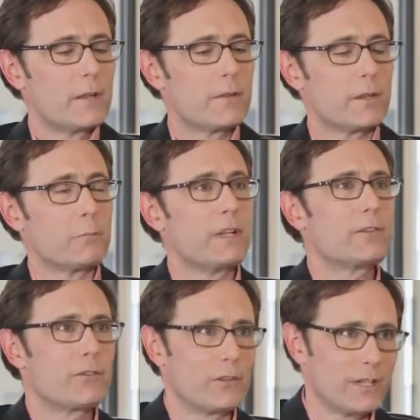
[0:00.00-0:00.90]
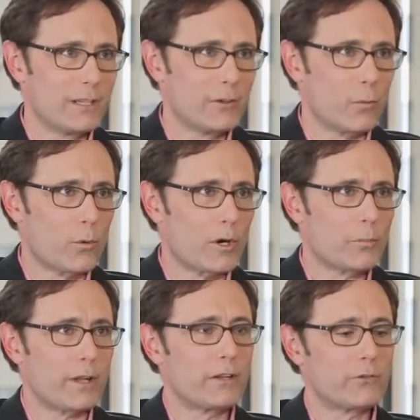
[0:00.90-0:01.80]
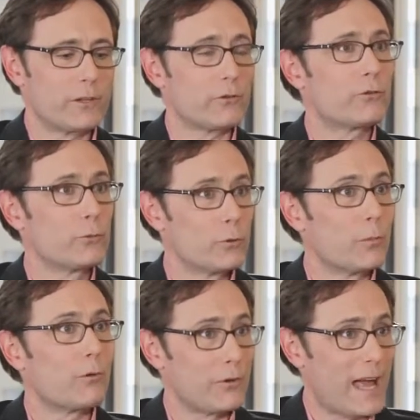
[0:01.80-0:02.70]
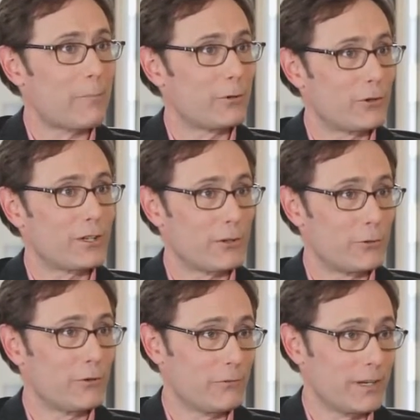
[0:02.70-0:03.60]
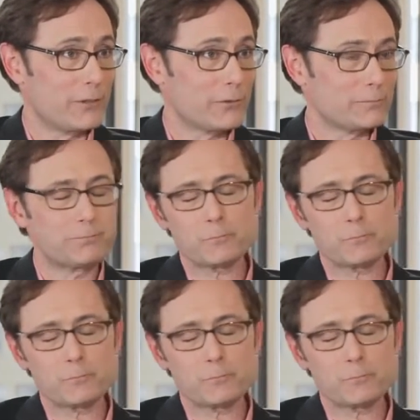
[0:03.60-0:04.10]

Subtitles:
that meets the need in the workplace that is suitable for that particular device.